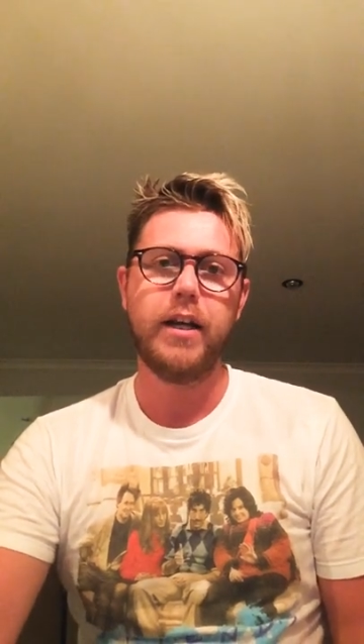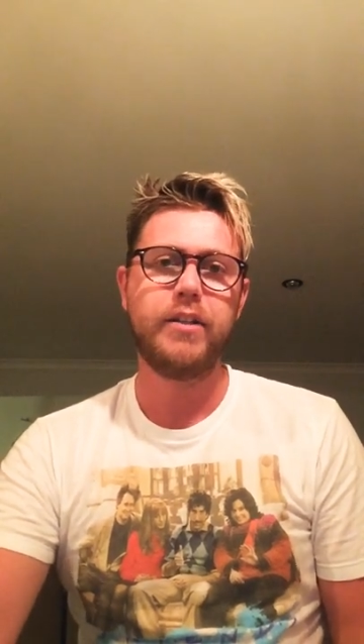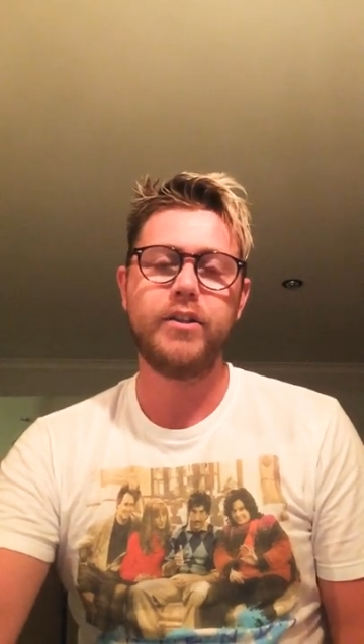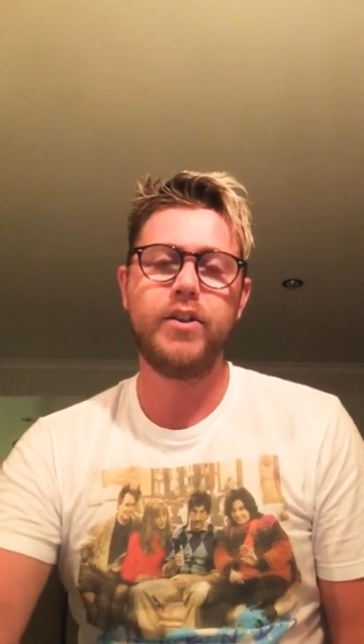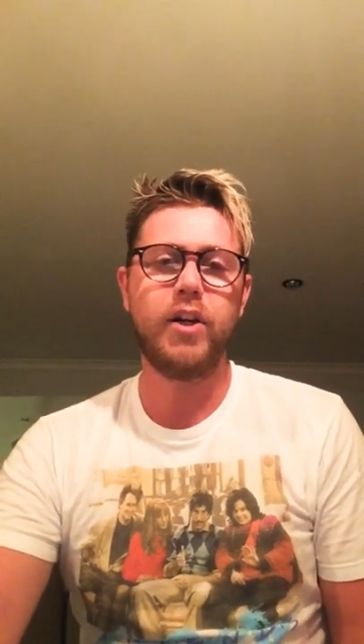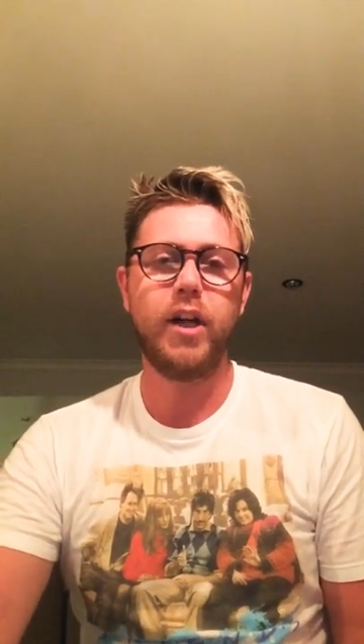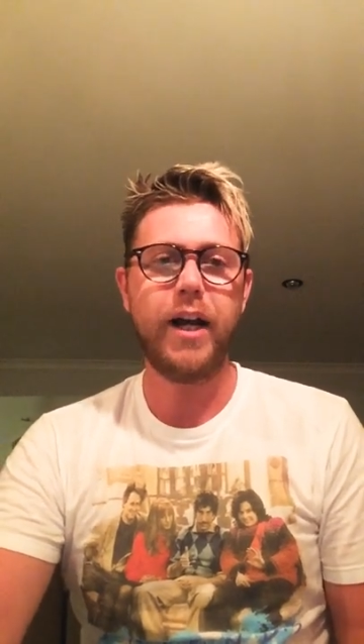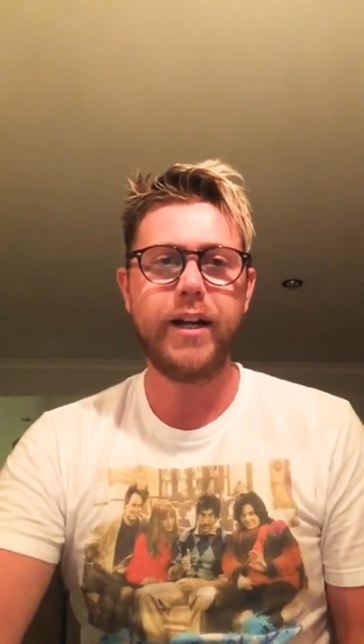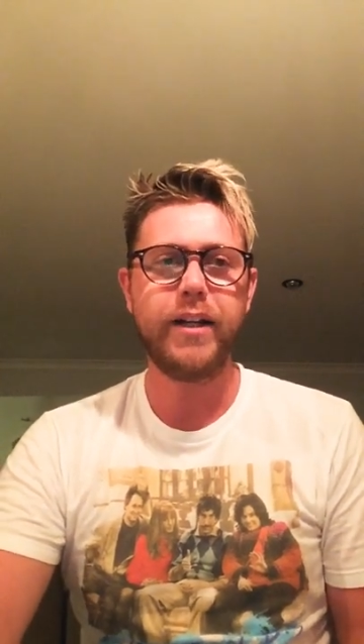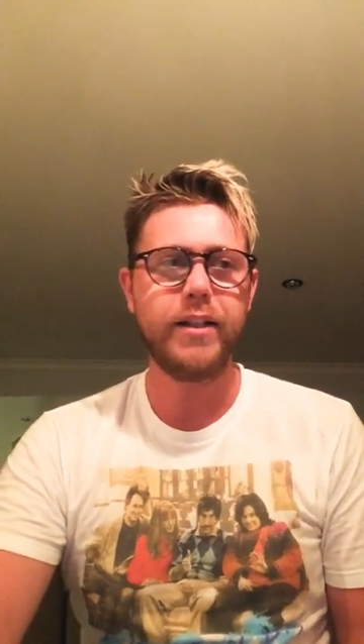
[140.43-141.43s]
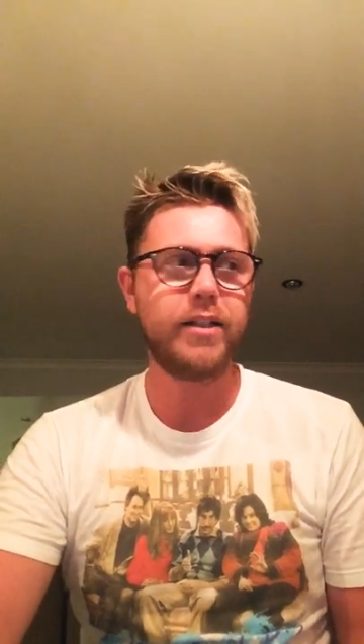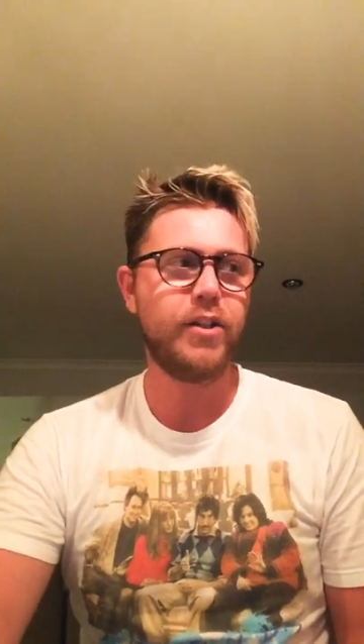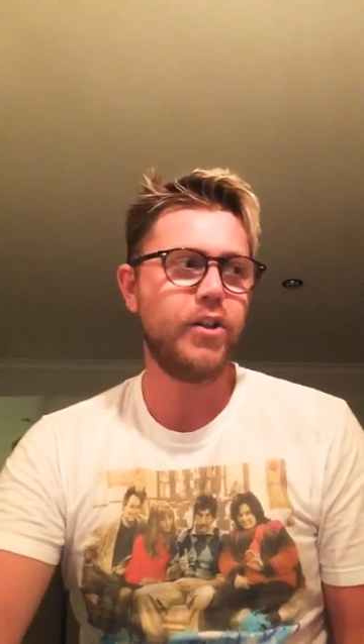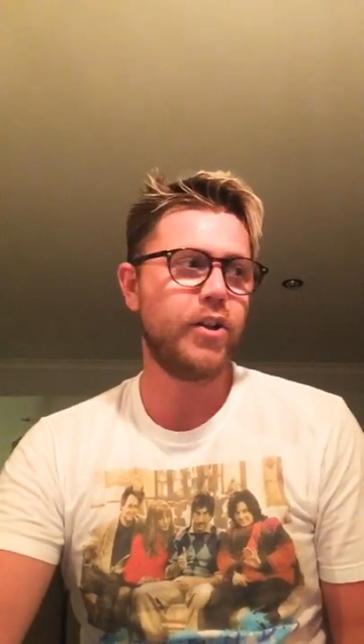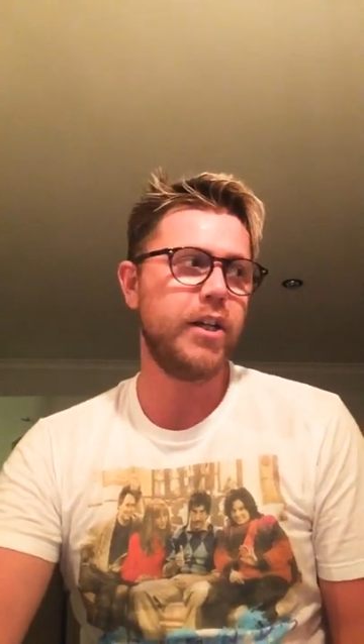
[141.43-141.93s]
It's not light, it's
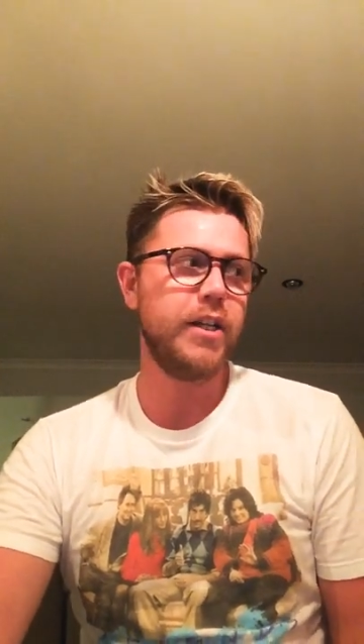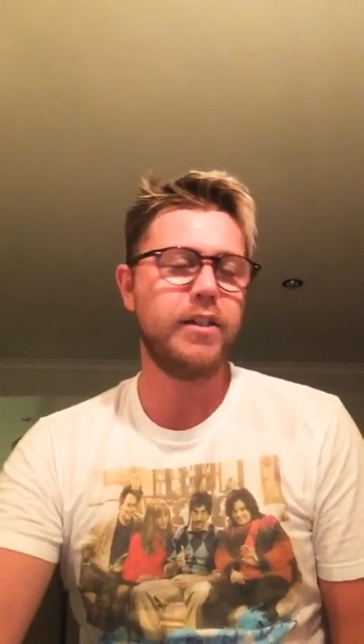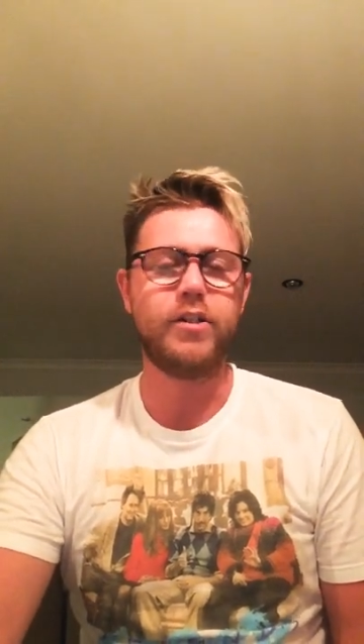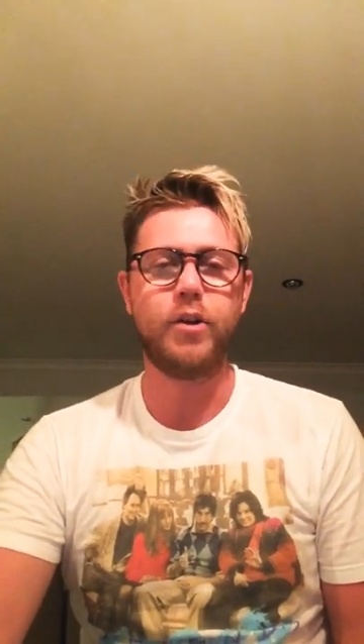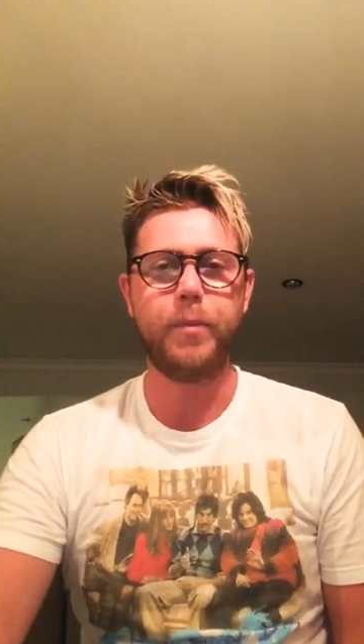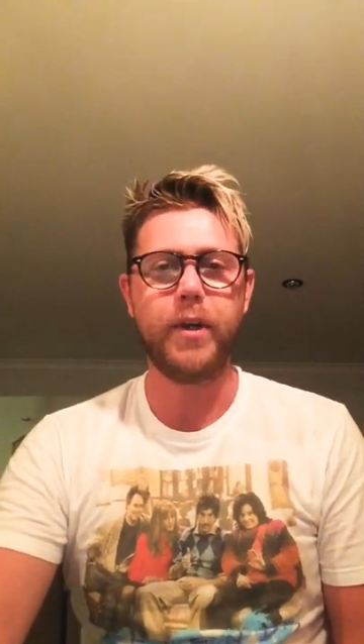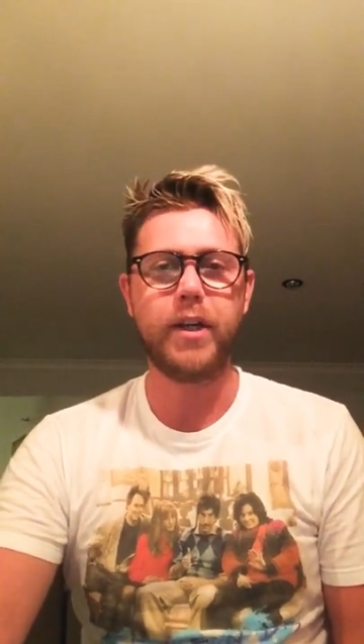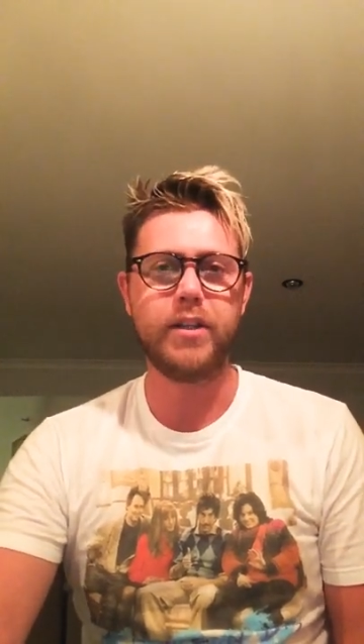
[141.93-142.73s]
not an easy topic,